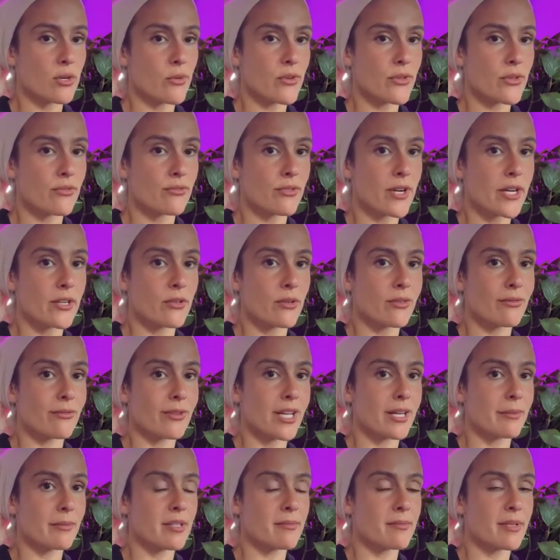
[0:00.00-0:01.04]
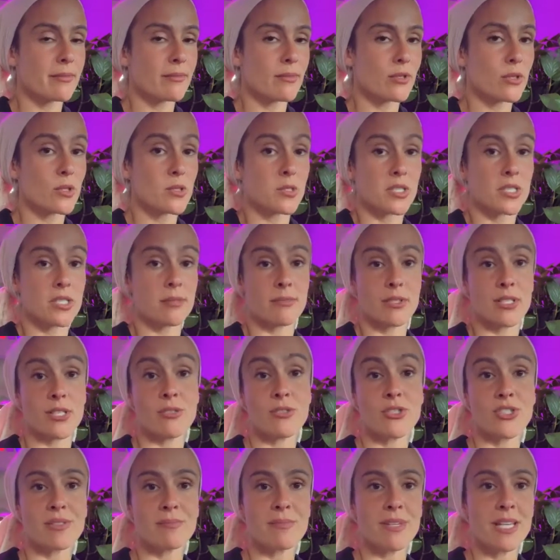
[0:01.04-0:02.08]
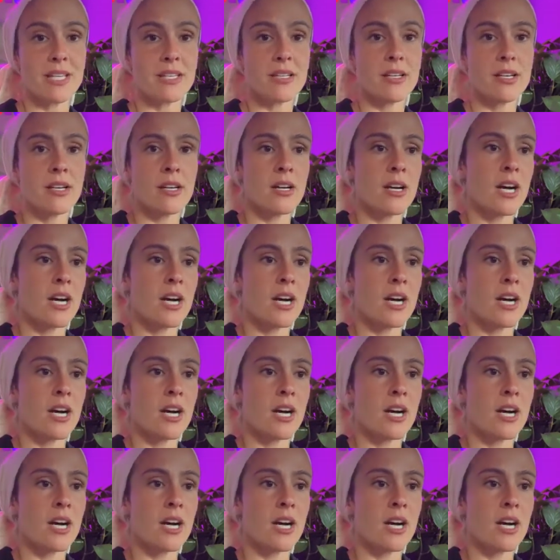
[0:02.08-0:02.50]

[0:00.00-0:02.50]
with a friend or family member or somebody you just meet